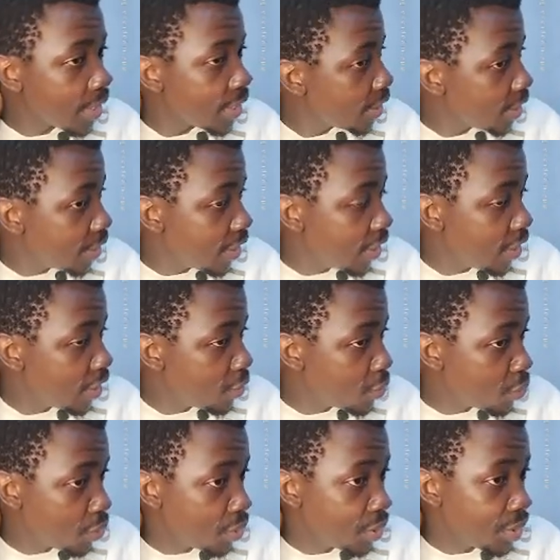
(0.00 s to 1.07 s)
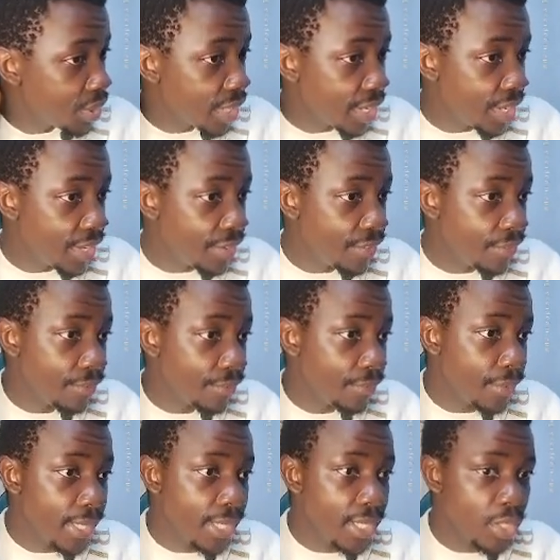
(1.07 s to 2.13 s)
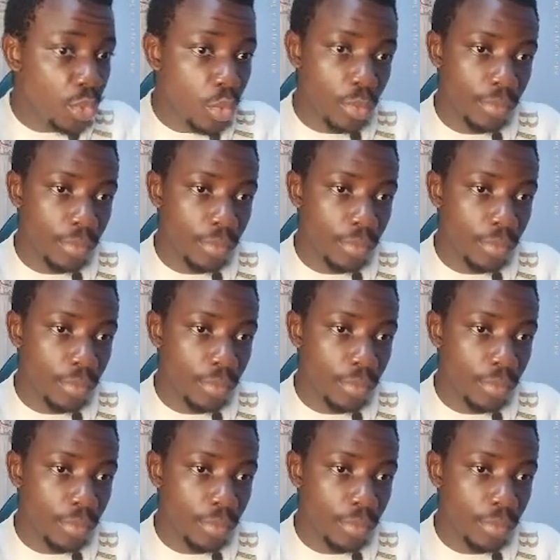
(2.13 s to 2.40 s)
it will give me 2